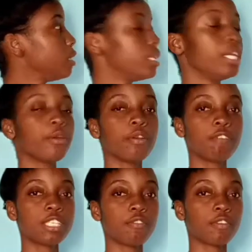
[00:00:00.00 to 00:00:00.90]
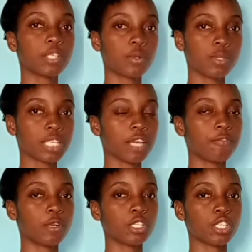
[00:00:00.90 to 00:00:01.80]
the derivative of the cosine
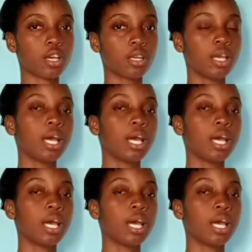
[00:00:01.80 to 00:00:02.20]
function,